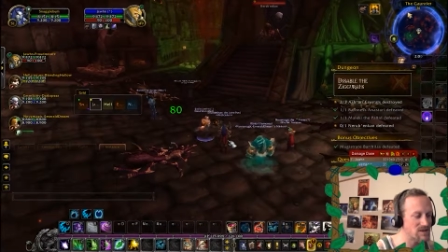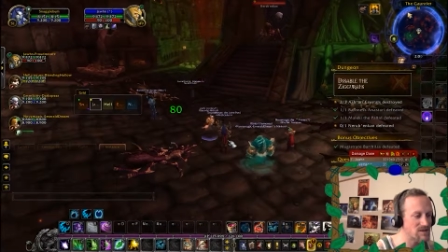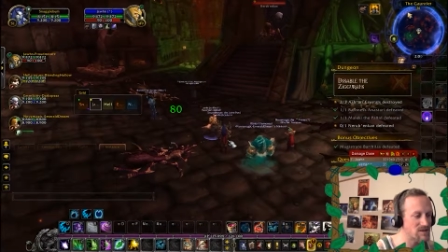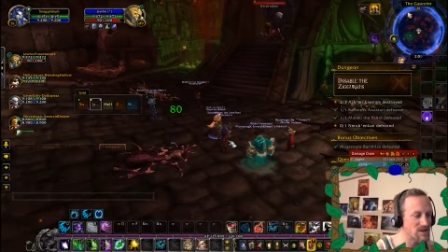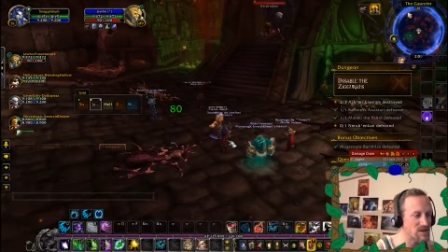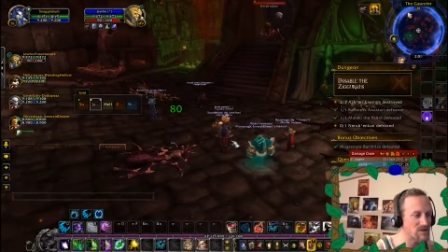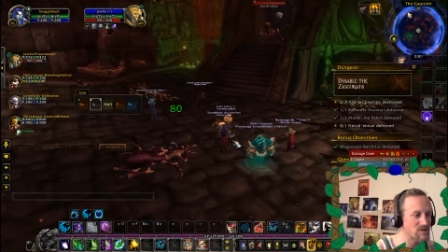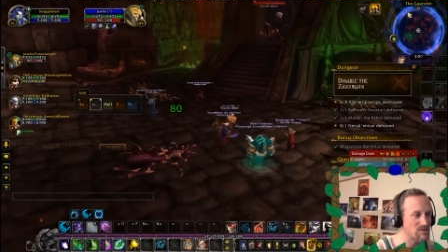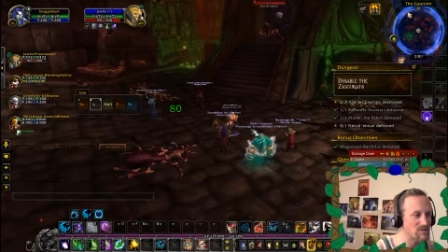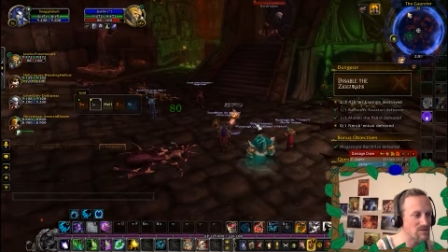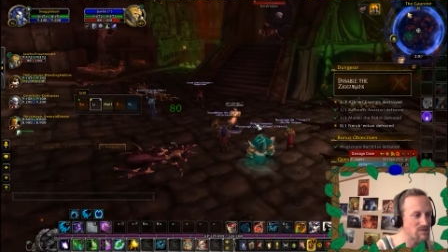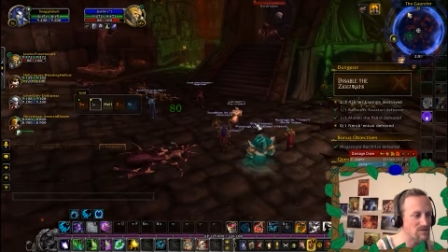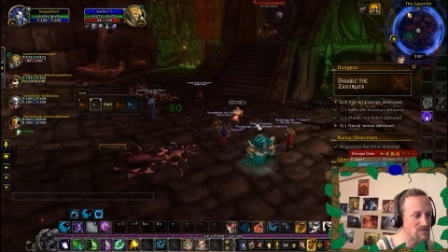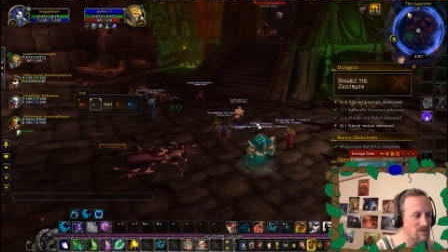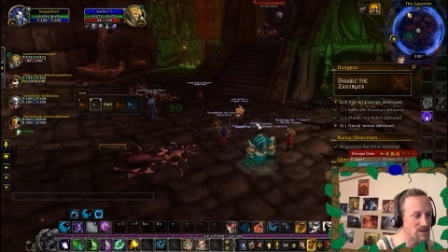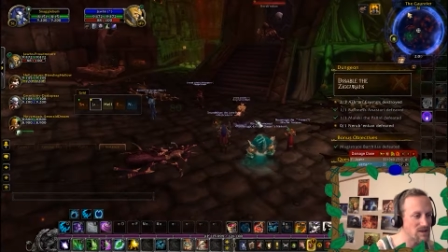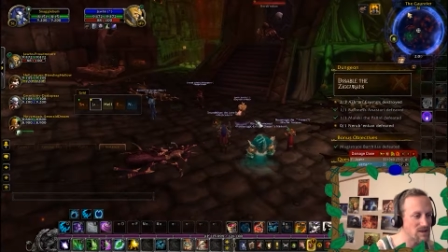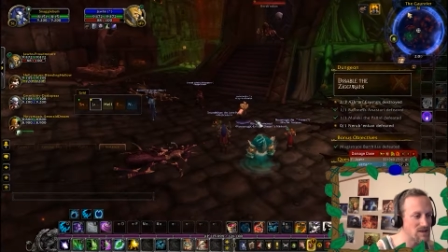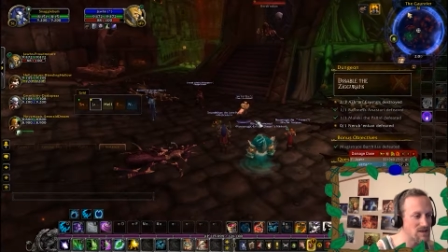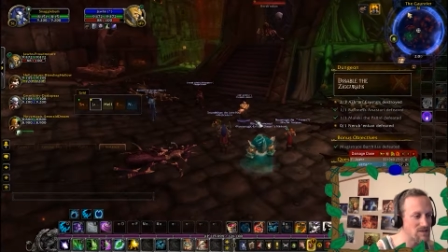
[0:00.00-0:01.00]
go
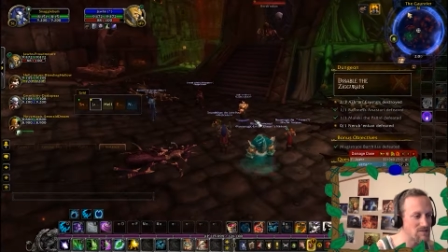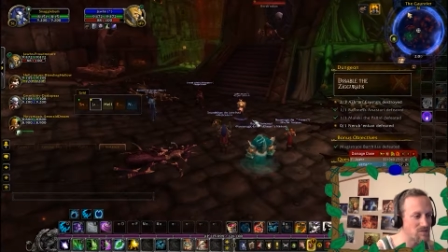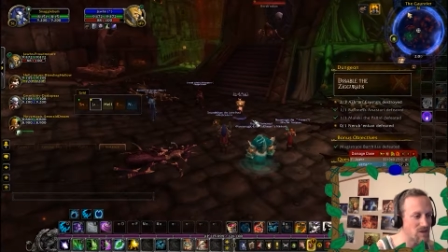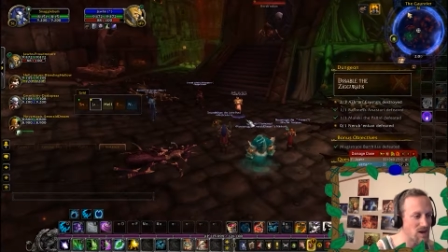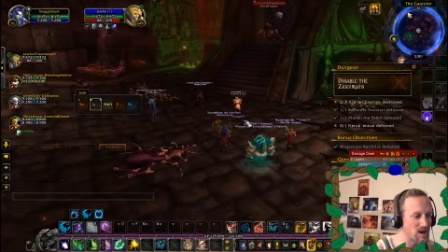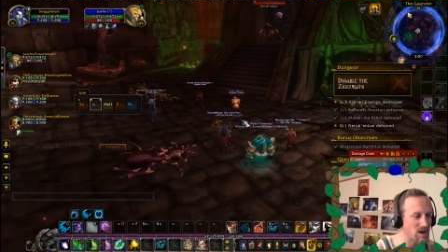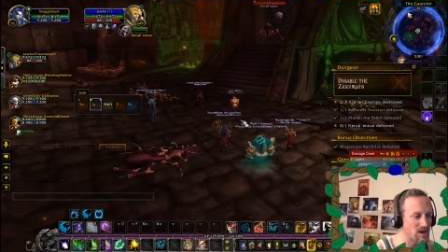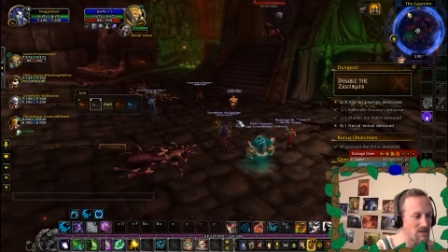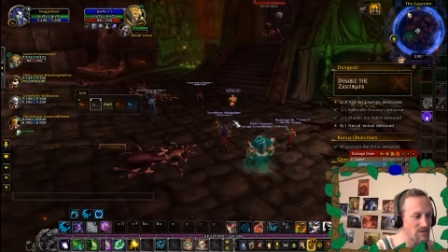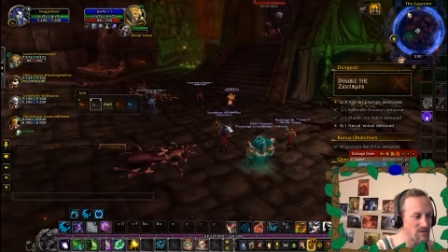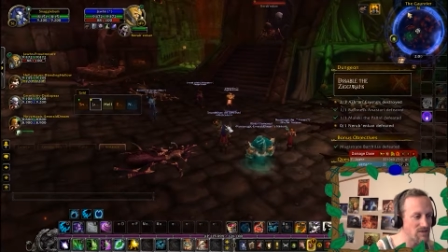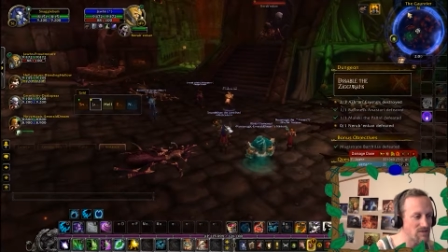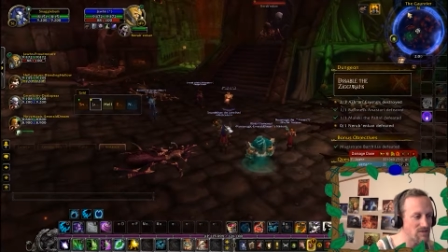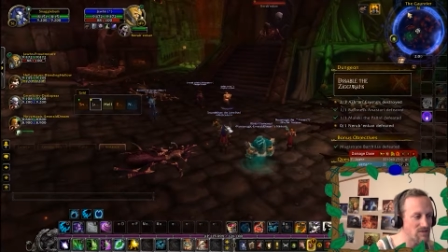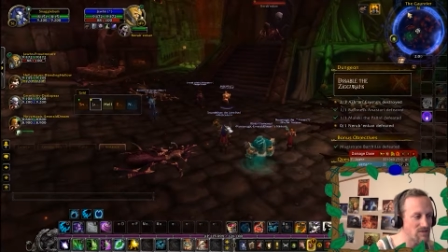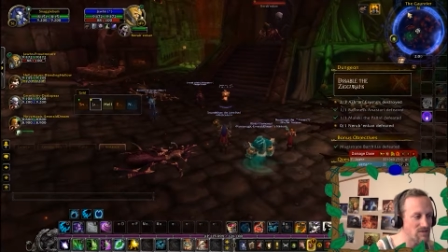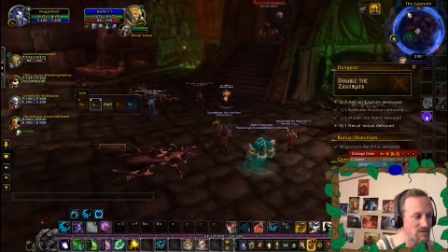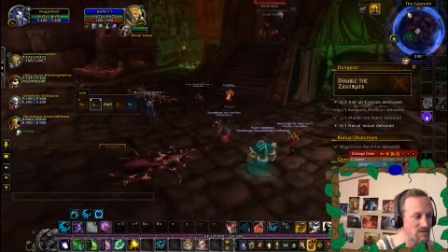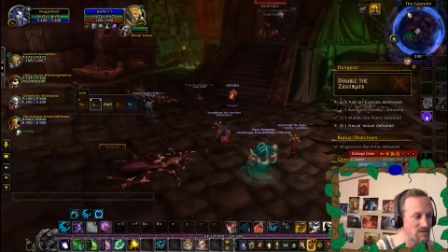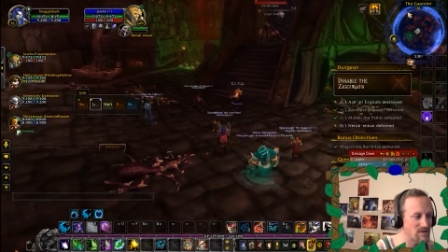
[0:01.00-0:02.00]
hit the boss?